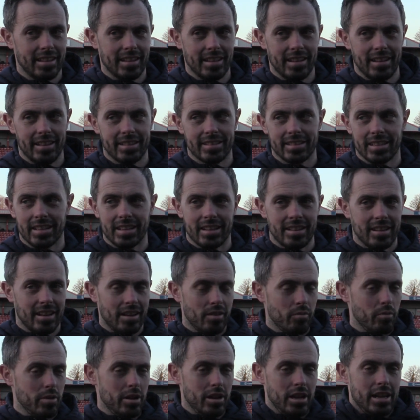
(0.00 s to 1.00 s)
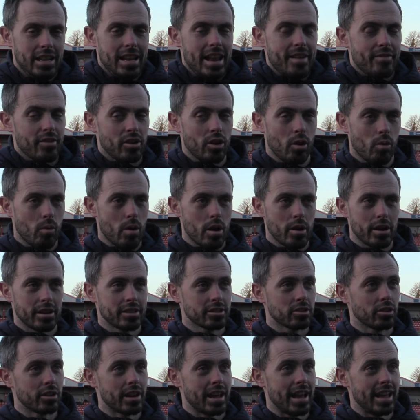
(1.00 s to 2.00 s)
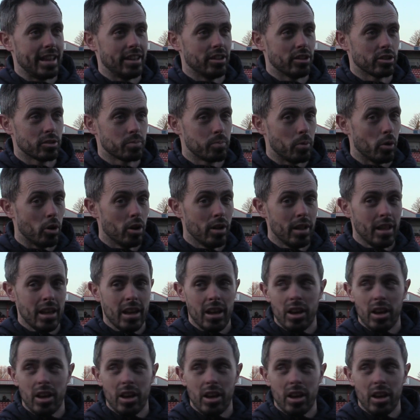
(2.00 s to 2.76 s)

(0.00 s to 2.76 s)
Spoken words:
listen, you never know where it's going to end us, but